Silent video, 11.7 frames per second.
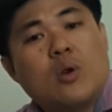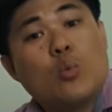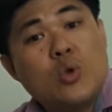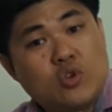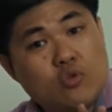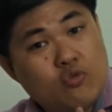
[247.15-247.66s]

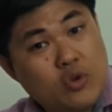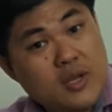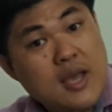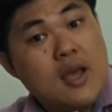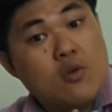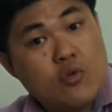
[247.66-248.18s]
right, we should
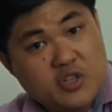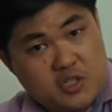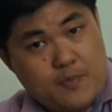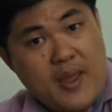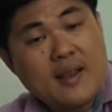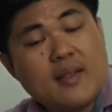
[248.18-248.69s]
really
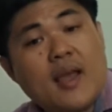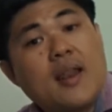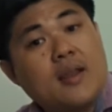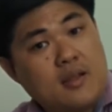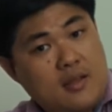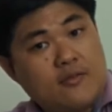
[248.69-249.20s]
respect that
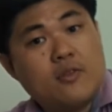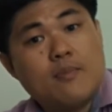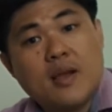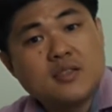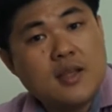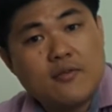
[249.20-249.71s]
and give the
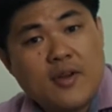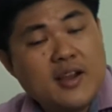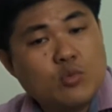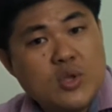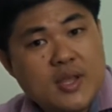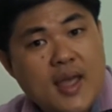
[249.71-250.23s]
best
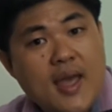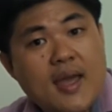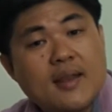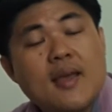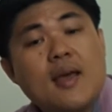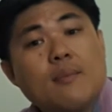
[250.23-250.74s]
advice we can.